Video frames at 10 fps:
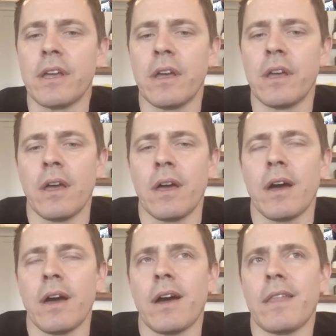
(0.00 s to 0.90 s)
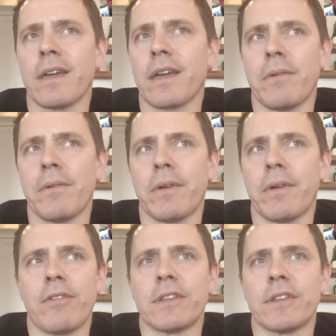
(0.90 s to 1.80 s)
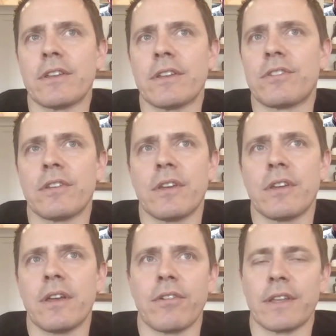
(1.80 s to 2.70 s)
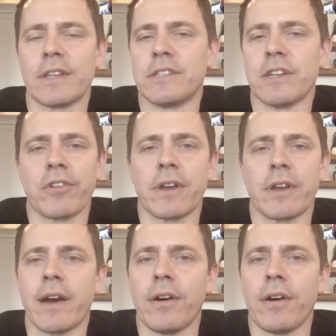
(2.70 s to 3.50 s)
I mean, everything's different now.